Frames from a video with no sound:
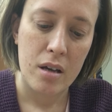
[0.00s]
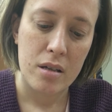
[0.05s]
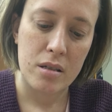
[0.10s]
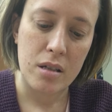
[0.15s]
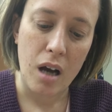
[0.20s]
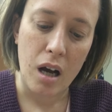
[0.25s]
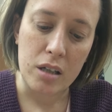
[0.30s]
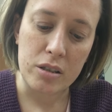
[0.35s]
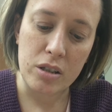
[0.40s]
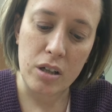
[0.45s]

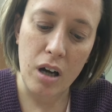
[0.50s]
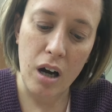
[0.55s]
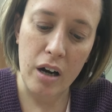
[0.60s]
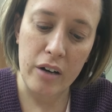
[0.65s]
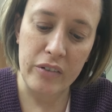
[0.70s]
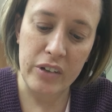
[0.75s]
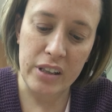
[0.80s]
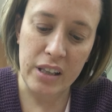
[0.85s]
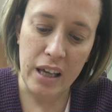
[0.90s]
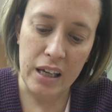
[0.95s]
Dr.
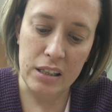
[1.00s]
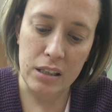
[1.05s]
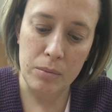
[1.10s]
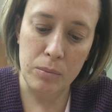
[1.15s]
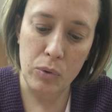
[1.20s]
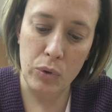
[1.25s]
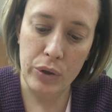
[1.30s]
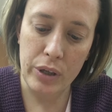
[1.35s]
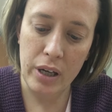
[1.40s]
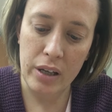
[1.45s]
Harvey laid the
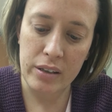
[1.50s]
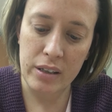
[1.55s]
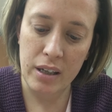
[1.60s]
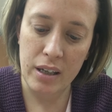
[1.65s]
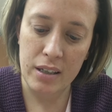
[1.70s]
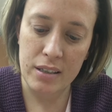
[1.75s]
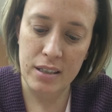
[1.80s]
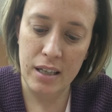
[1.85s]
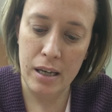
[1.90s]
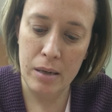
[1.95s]
boy on the
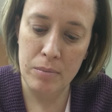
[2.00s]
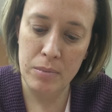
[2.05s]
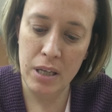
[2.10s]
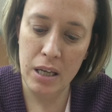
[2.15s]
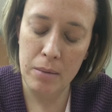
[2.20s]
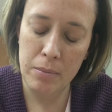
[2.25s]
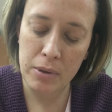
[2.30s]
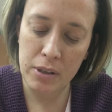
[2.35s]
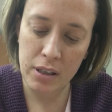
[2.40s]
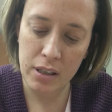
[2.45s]
exam
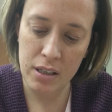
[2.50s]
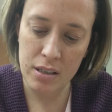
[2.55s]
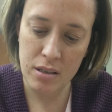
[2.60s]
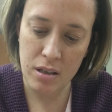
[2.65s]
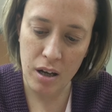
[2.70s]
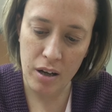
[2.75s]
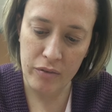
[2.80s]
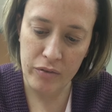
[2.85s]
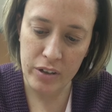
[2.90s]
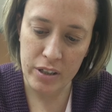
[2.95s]
table in his
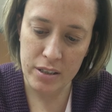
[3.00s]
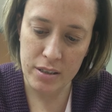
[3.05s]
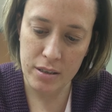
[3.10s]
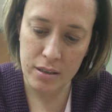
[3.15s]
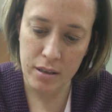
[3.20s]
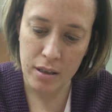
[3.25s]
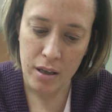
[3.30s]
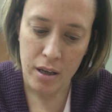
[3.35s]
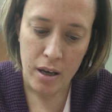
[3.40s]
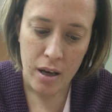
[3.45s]
office.